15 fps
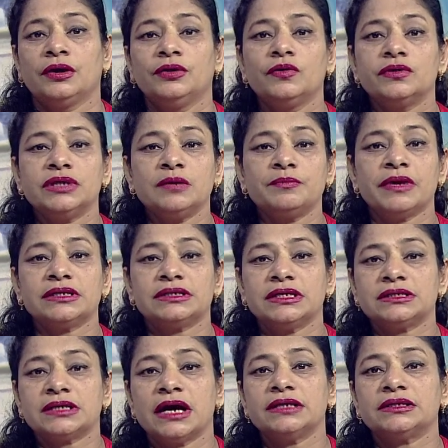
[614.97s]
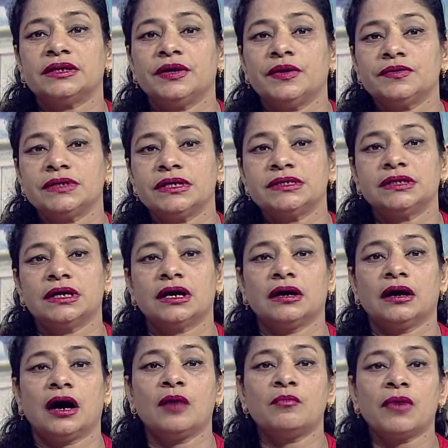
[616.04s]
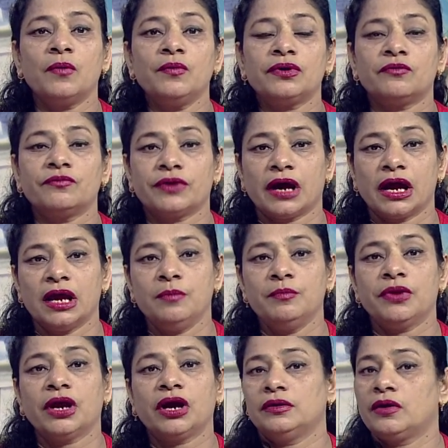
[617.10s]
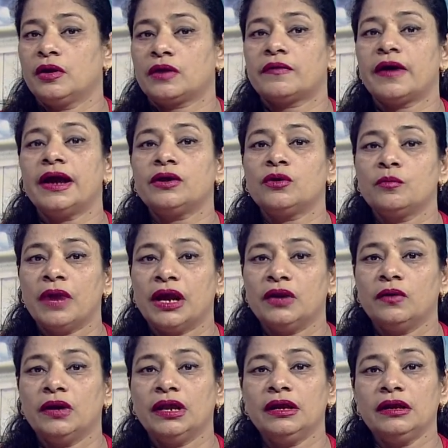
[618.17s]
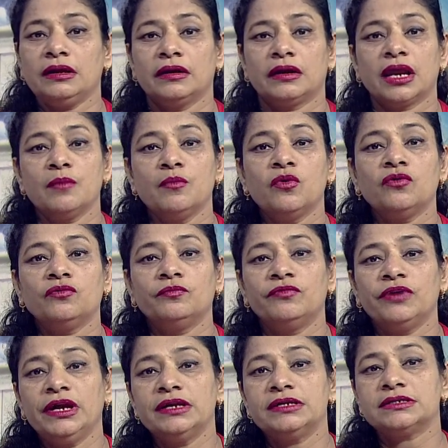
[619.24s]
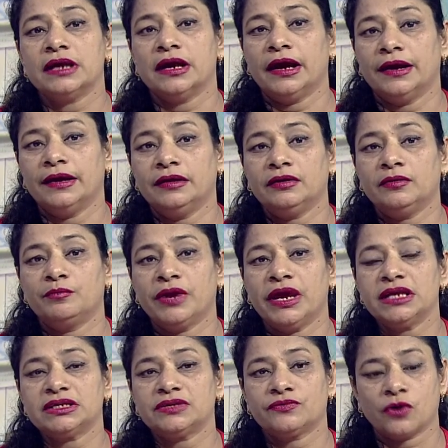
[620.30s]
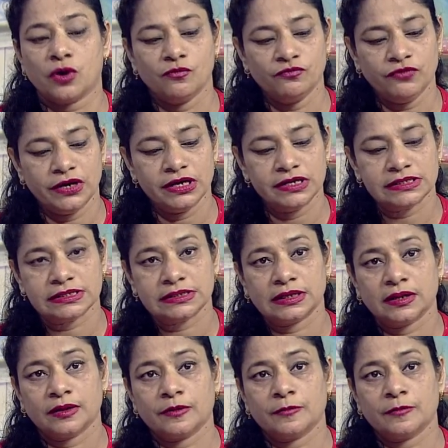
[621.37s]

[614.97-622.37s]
Using pesticides reduces the amount of time re required to manually remove weeds and pests from fields.